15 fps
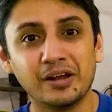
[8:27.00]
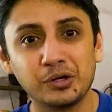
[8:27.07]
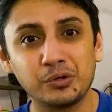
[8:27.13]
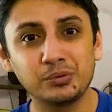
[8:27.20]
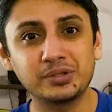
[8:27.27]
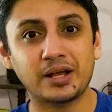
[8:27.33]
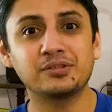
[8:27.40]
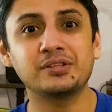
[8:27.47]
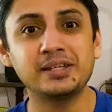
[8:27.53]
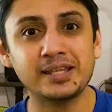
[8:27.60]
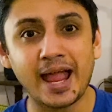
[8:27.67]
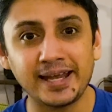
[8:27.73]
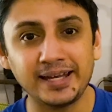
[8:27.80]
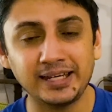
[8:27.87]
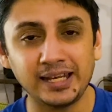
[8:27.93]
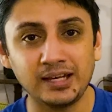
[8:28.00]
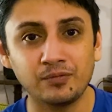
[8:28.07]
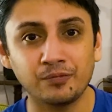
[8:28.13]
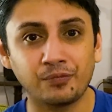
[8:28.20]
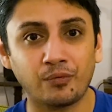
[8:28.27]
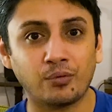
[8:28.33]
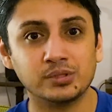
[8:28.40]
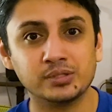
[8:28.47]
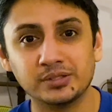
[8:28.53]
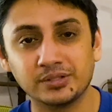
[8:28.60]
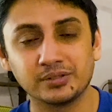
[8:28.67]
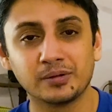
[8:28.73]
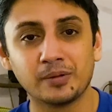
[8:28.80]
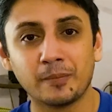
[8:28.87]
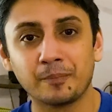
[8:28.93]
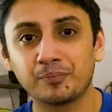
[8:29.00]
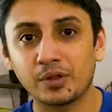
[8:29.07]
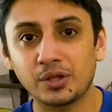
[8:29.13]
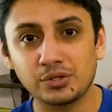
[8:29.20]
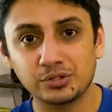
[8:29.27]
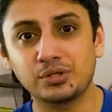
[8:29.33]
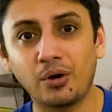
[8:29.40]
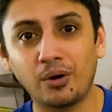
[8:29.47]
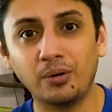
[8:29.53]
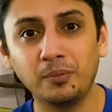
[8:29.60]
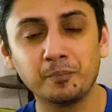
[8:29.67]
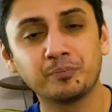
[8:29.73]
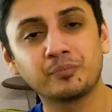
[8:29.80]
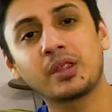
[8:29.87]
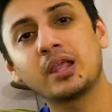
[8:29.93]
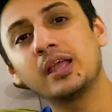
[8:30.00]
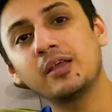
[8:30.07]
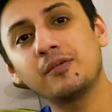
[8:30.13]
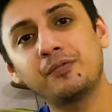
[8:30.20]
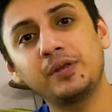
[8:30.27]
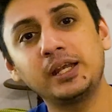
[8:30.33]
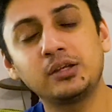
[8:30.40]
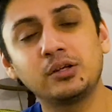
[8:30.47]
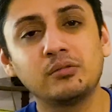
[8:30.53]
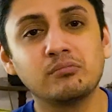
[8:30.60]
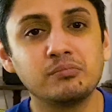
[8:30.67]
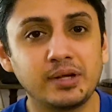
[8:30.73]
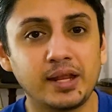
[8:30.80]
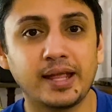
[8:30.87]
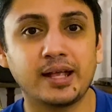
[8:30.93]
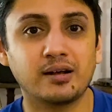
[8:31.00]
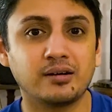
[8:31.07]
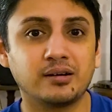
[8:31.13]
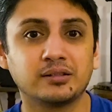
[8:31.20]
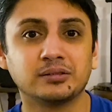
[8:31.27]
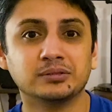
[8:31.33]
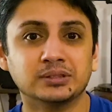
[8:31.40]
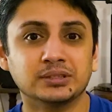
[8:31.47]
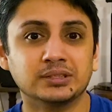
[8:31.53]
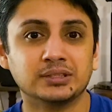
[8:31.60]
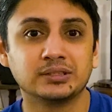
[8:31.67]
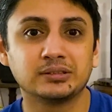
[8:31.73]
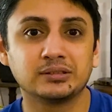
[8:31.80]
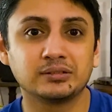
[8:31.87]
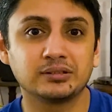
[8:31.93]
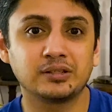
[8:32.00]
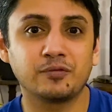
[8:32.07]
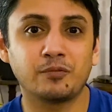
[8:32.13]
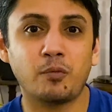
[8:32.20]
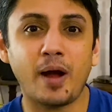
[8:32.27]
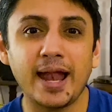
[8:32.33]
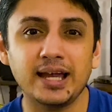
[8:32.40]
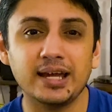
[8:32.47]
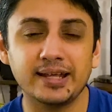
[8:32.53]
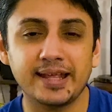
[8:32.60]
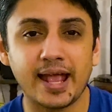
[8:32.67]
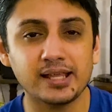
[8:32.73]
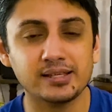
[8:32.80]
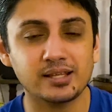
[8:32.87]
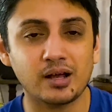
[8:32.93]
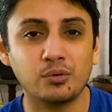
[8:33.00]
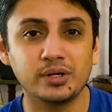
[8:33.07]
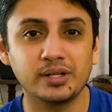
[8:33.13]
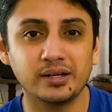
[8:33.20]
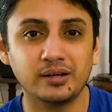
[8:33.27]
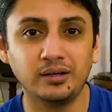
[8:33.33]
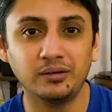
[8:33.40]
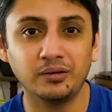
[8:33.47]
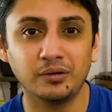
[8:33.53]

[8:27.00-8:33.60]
2019 phones. So, if we take a wild guess out here